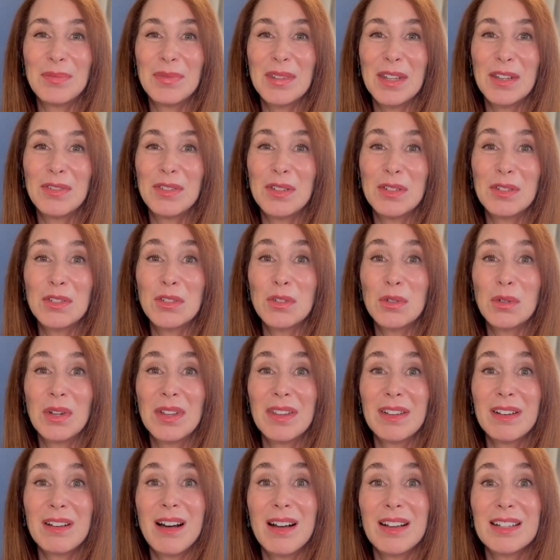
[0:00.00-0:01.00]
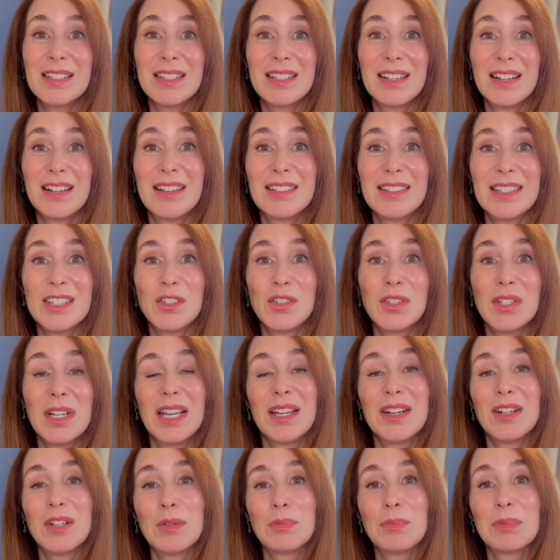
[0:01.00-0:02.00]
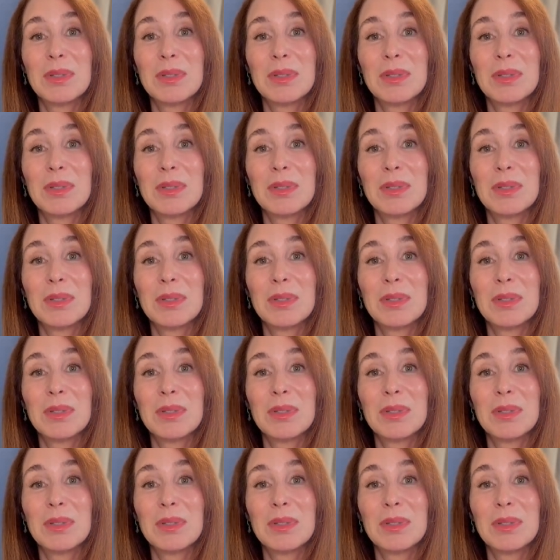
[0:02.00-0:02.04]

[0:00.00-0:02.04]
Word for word: if you enjoy the content on this channel,